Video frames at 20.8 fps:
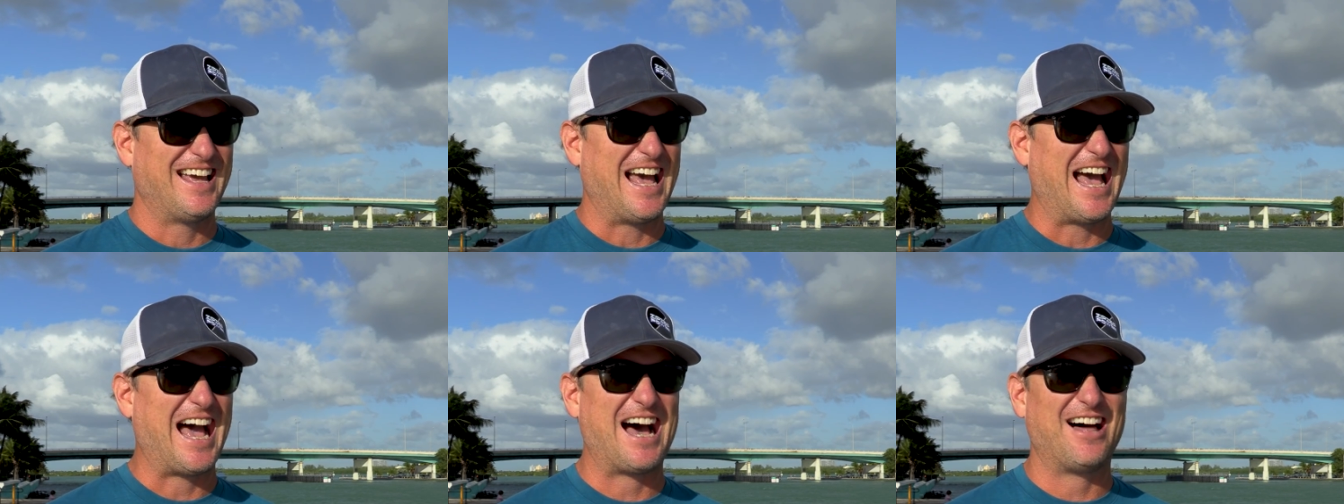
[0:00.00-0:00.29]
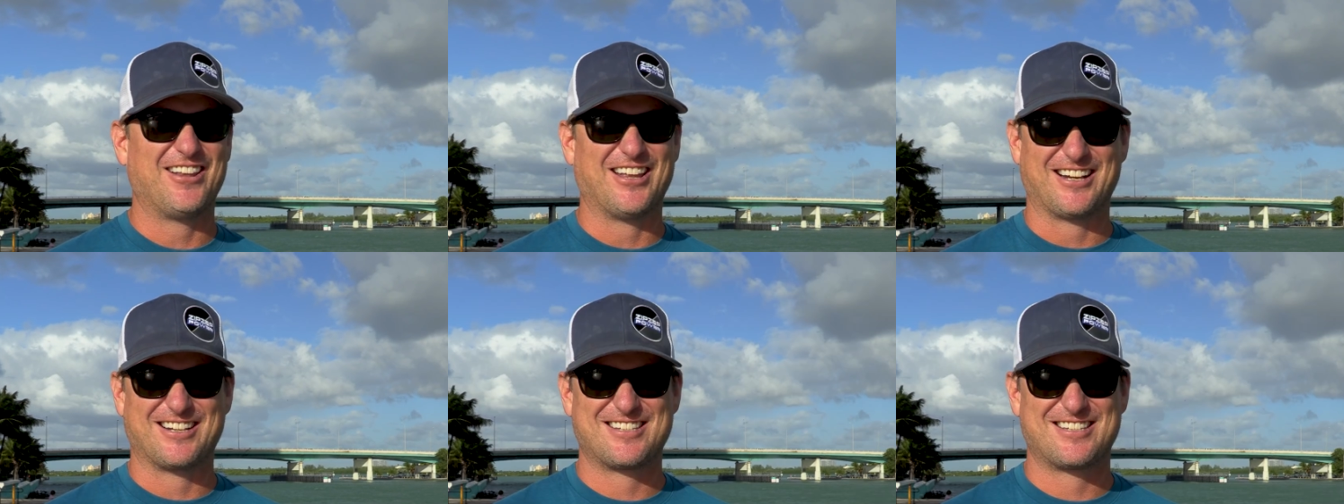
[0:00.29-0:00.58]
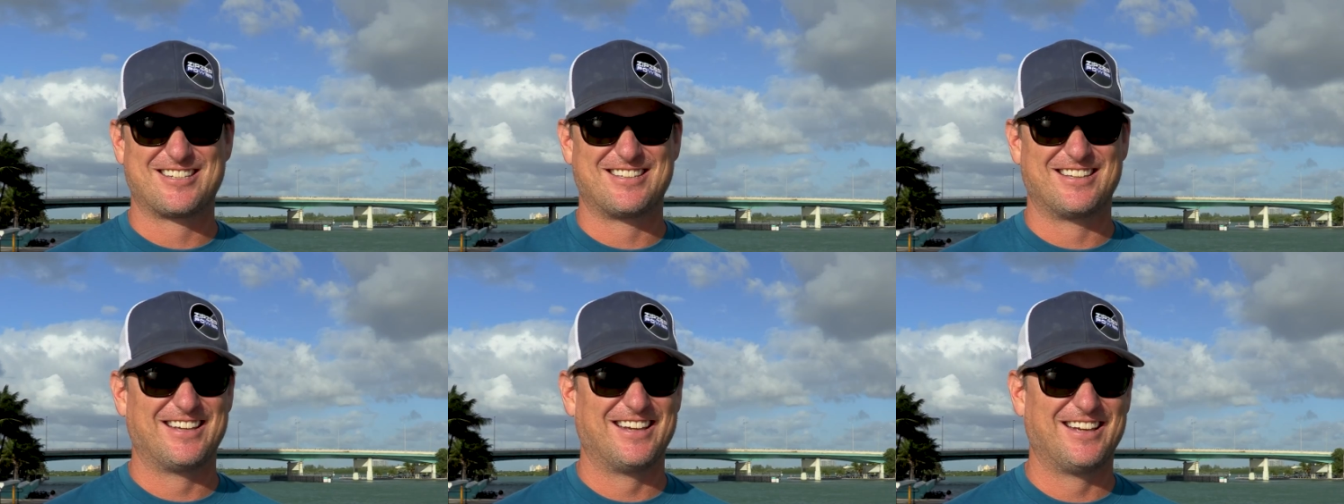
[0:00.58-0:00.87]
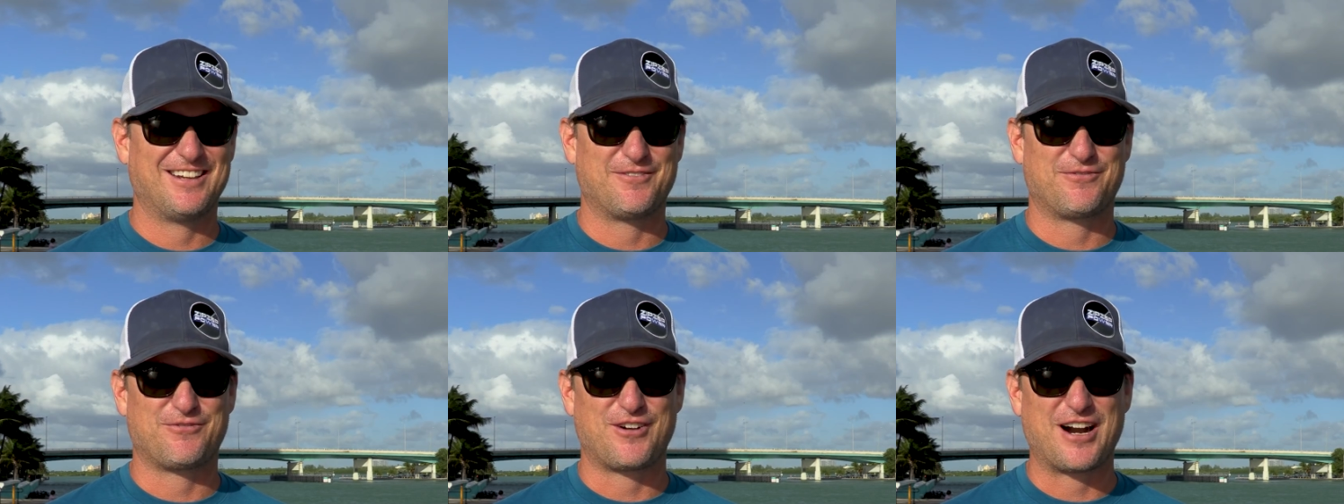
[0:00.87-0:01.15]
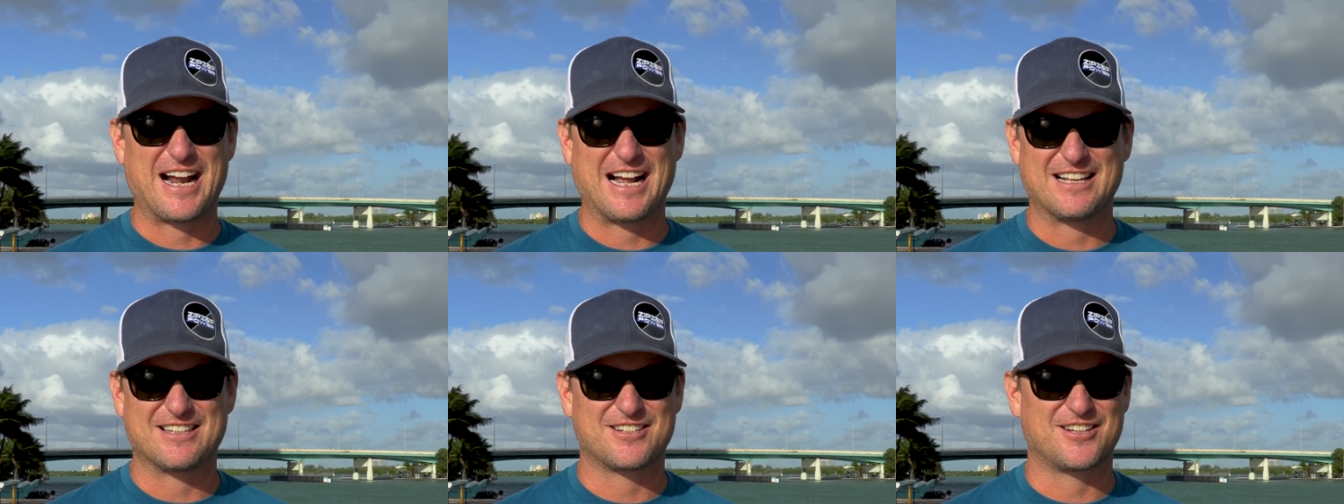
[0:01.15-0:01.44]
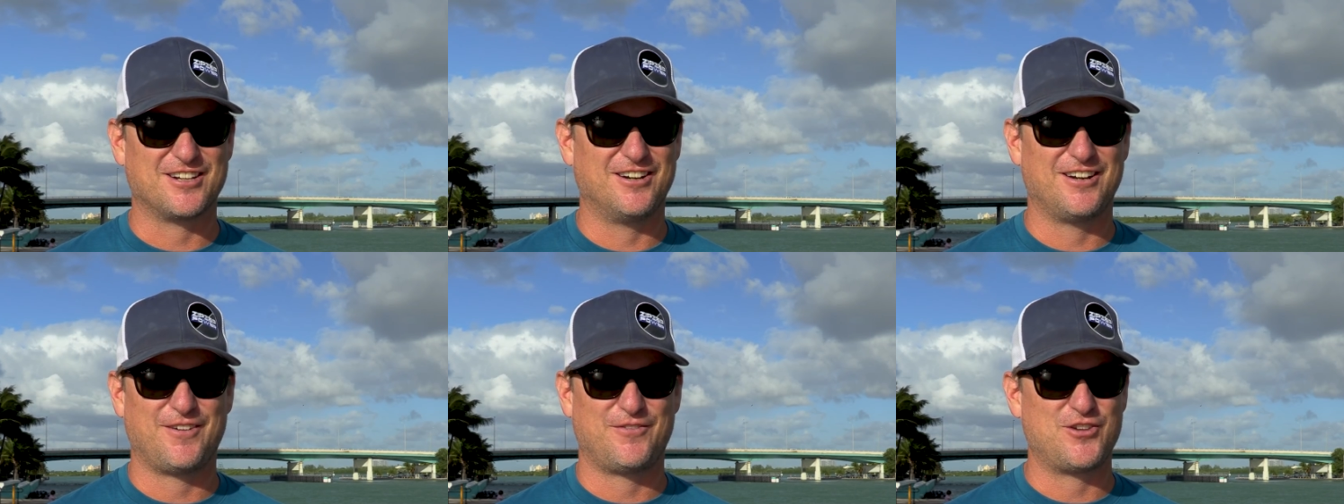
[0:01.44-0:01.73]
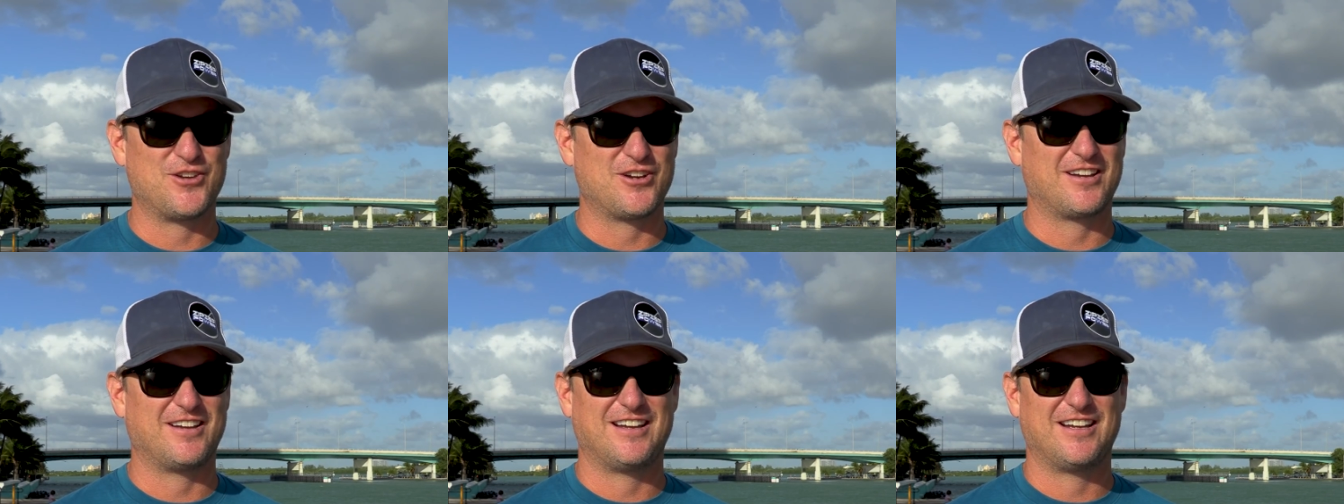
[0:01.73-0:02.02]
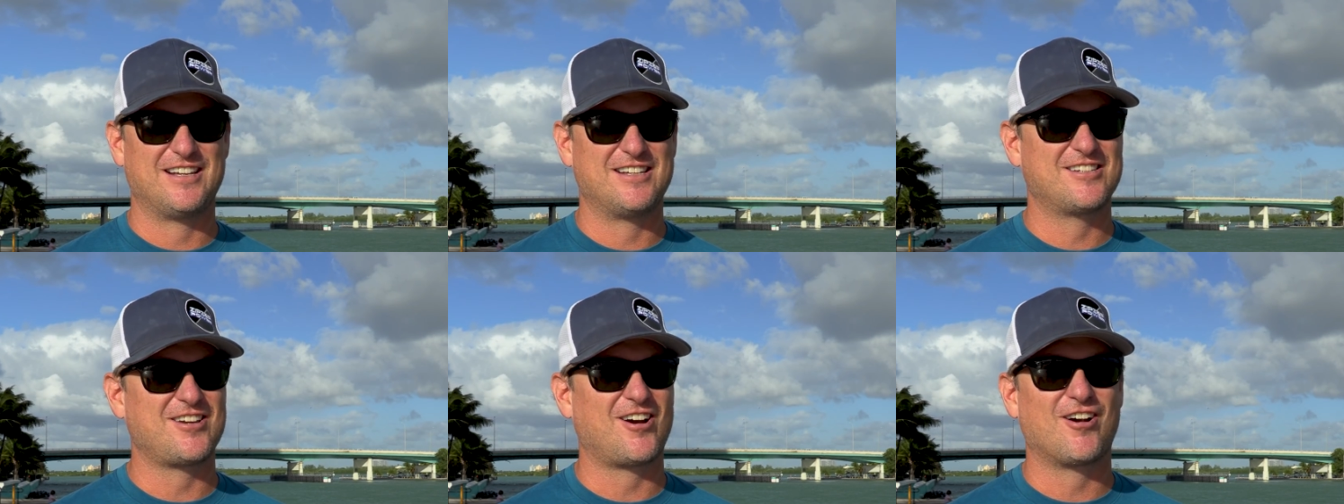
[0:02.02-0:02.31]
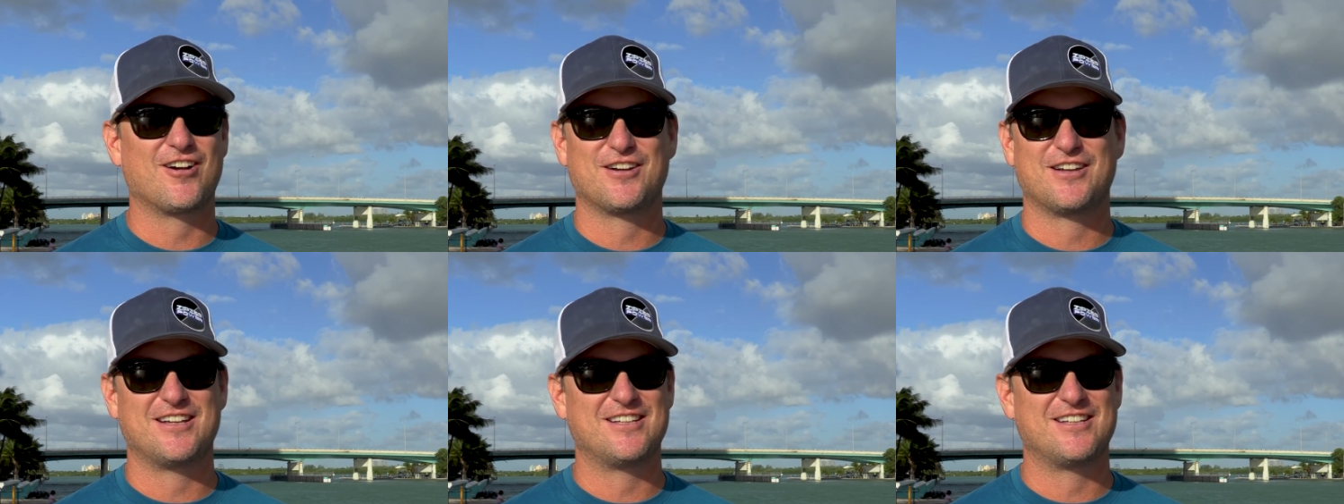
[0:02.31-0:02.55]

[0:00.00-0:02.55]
Alex in France, he's hard.